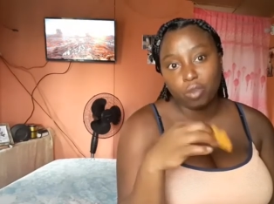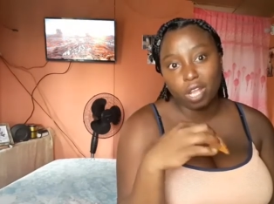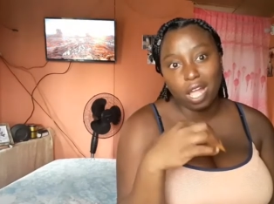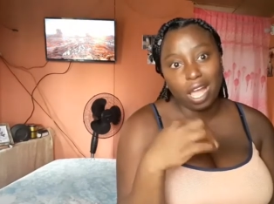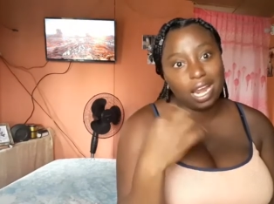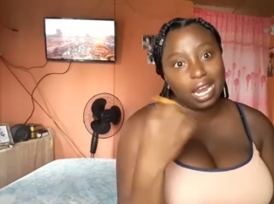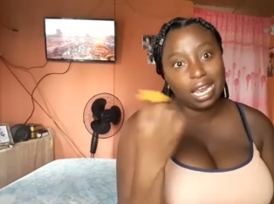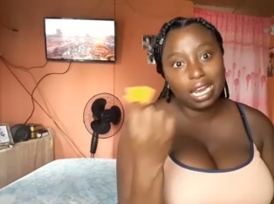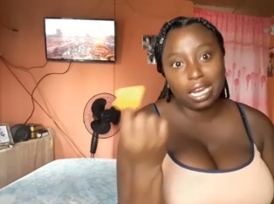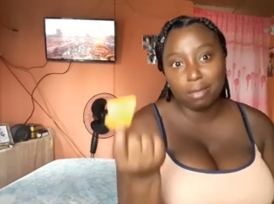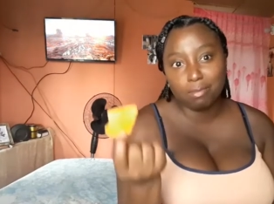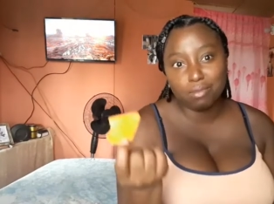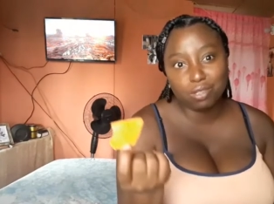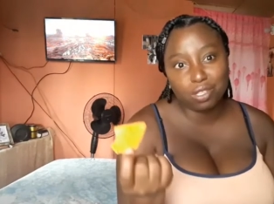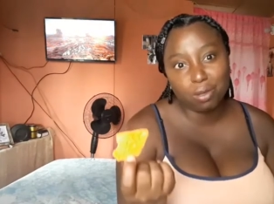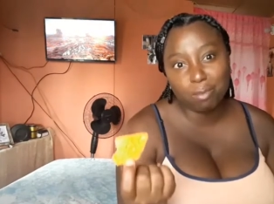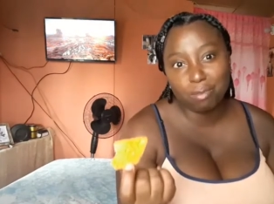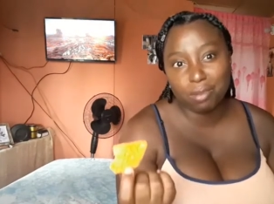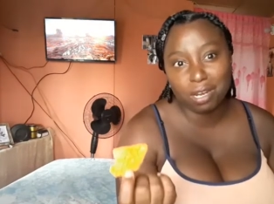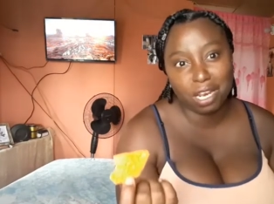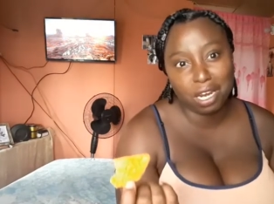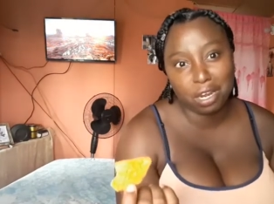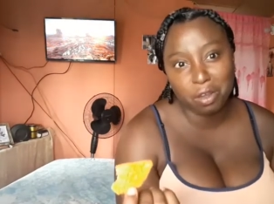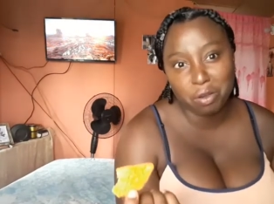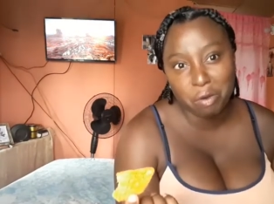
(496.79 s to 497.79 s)
I let them
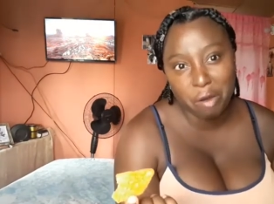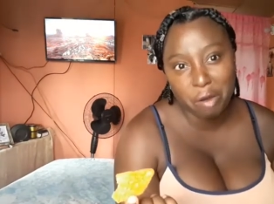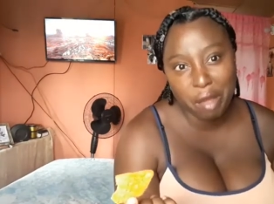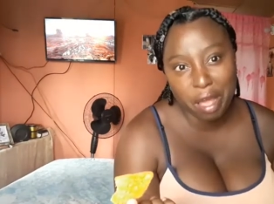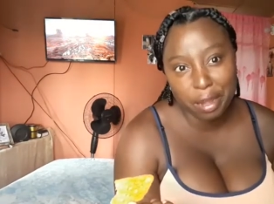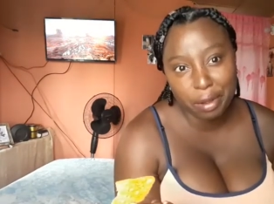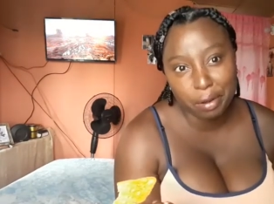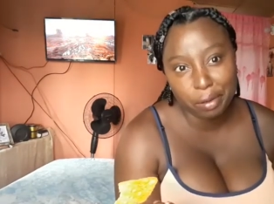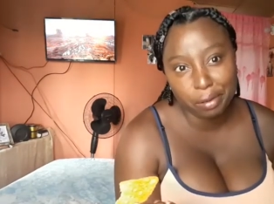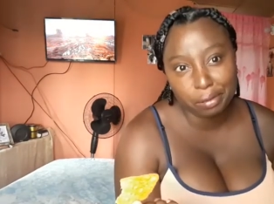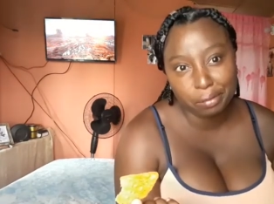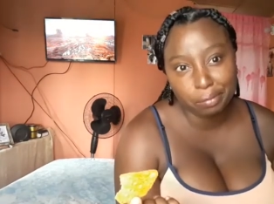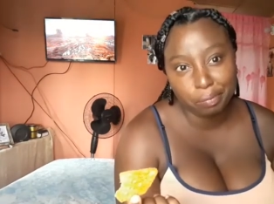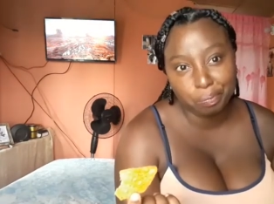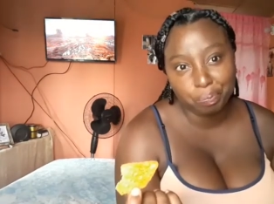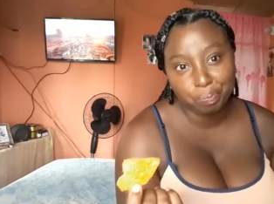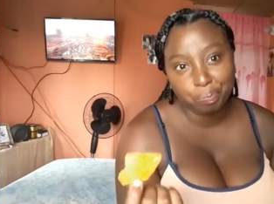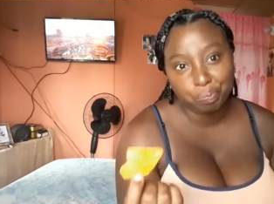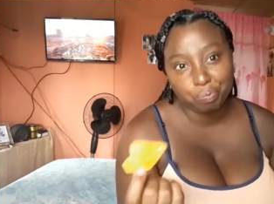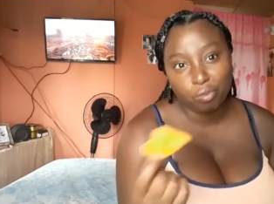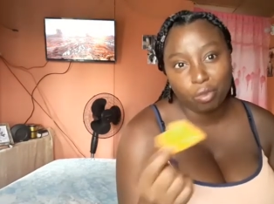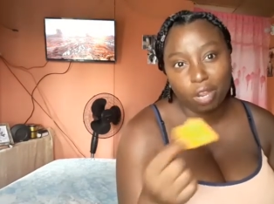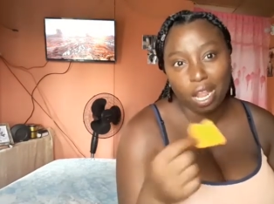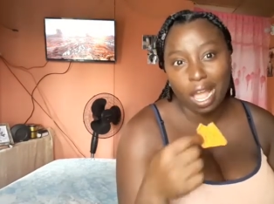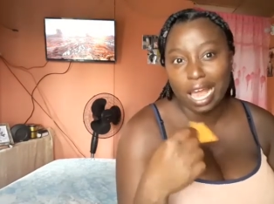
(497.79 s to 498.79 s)
something they want.
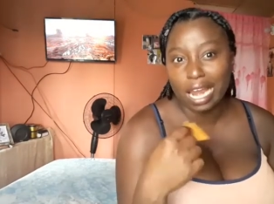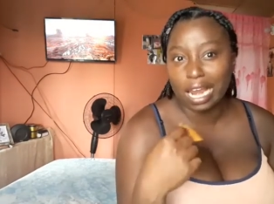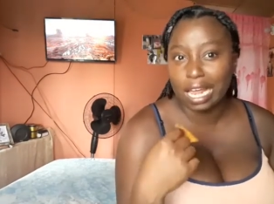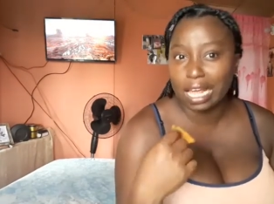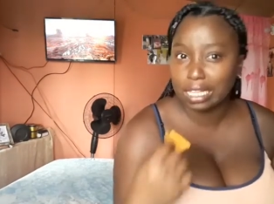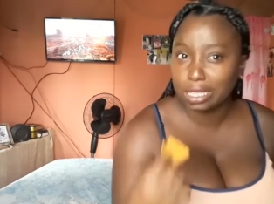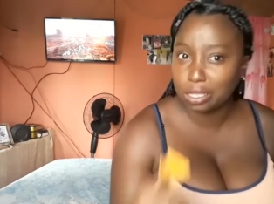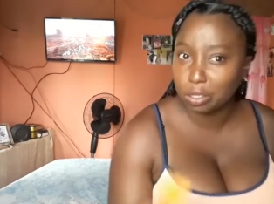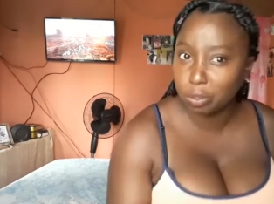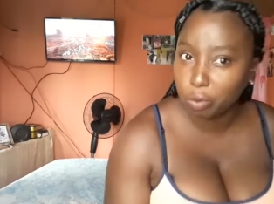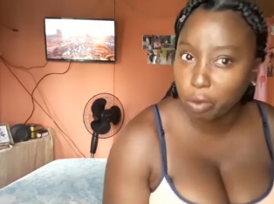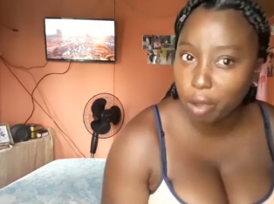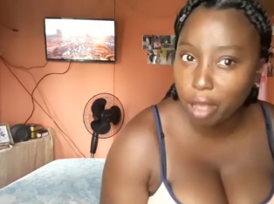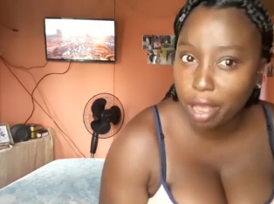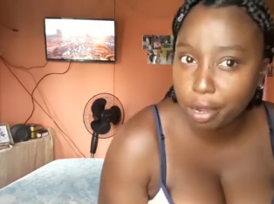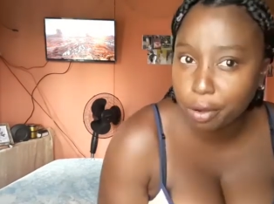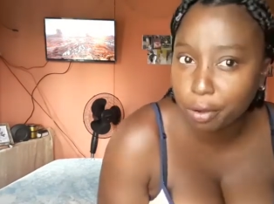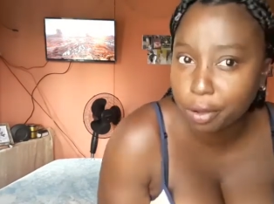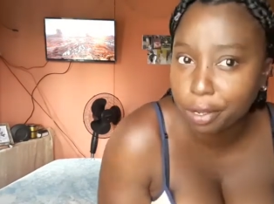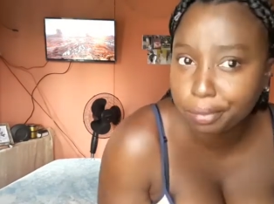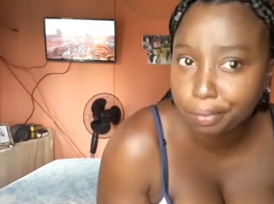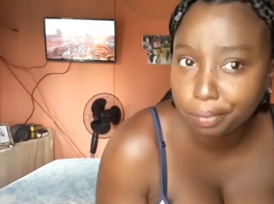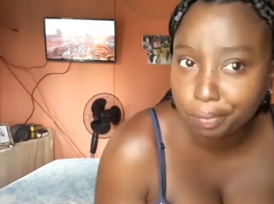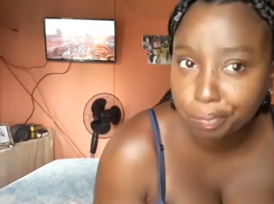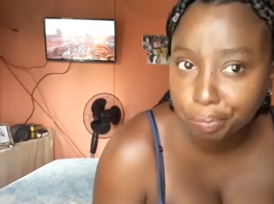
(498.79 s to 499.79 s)
I let no one know.